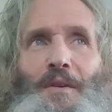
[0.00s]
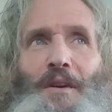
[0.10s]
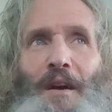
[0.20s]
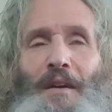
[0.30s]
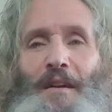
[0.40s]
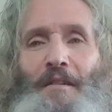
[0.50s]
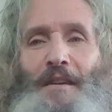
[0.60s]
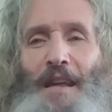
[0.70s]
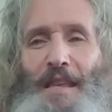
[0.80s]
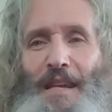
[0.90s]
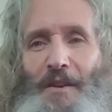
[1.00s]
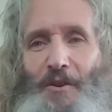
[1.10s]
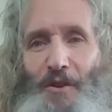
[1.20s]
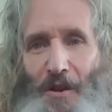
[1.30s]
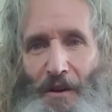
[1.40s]
garden, if nothing in
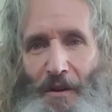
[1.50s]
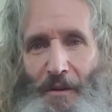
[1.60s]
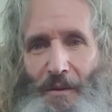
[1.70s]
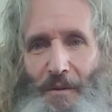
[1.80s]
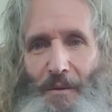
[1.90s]
your yard